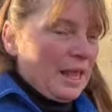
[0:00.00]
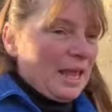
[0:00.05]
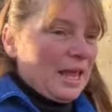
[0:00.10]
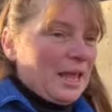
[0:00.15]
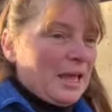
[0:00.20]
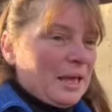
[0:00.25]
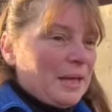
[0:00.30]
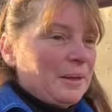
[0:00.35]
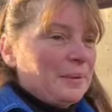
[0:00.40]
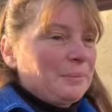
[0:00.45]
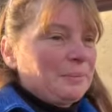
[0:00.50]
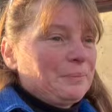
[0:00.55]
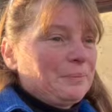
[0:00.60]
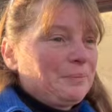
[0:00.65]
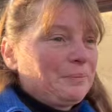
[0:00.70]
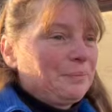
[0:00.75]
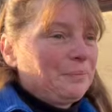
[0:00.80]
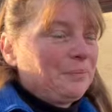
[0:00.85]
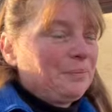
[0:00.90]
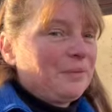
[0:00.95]

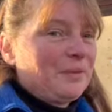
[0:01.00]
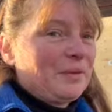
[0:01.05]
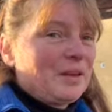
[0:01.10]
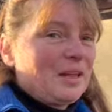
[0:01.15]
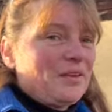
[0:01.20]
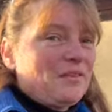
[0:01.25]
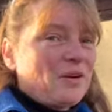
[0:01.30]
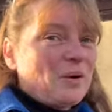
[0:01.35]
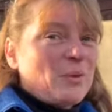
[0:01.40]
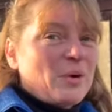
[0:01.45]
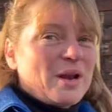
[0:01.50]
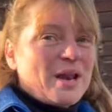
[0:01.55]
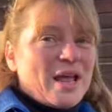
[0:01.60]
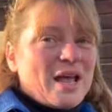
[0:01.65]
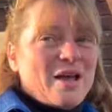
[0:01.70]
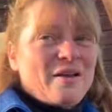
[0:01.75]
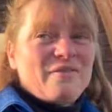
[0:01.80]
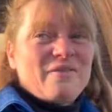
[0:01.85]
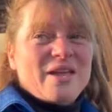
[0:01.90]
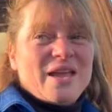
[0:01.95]
if I want to
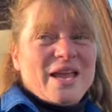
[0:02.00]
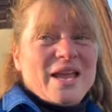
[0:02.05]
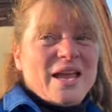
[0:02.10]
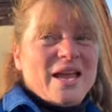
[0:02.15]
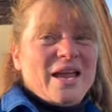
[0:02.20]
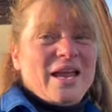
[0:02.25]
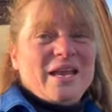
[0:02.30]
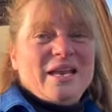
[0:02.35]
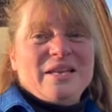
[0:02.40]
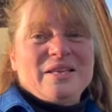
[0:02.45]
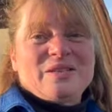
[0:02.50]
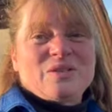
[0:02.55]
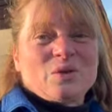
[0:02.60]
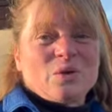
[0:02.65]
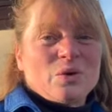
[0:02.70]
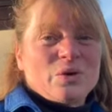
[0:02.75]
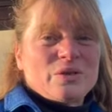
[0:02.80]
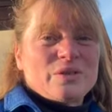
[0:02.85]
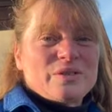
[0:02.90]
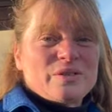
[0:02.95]
have any
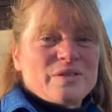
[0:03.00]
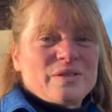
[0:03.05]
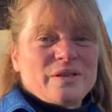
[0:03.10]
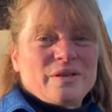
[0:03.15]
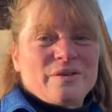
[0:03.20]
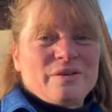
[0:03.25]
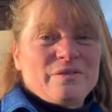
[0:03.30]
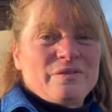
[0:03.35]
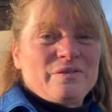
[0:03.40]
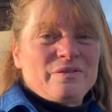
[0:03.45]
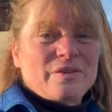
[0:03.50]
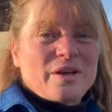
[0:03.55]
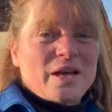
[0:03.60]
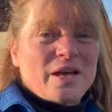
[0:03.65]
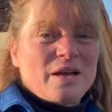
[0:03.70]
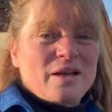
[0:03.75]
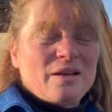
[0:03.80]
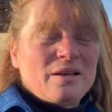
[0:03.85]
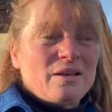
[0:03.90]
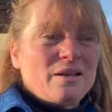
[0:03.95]
sorts of
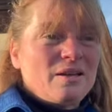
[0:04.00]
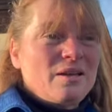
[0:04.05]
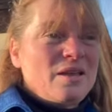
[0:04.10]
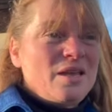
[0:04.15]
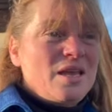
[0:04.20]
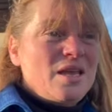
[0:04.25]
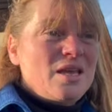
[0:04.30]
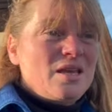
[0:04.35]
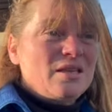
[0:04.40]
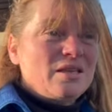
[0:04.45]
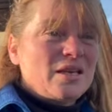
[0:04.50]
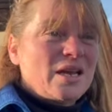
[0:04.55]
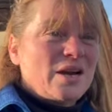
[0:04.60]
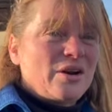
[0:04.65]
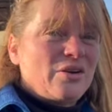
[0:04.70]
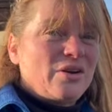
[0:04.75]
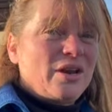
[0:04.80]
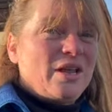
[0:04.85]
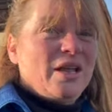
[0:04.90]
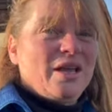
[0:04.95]
heat
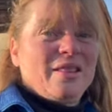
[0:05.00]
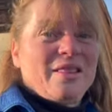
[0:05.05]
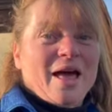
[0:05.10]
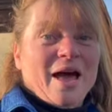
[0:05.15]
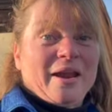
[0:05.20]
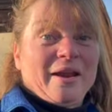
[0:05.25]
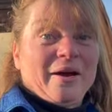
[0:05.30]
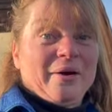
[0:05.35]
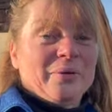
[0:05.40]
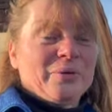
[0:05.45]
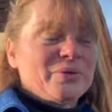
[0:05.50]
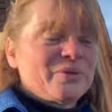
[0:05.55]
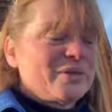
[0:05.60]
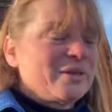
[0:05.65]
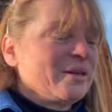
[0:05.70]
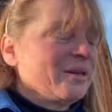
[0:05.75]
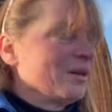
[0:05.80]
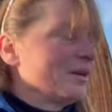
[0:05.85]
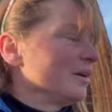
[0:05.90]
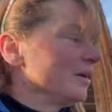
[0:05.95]
integrity in that house.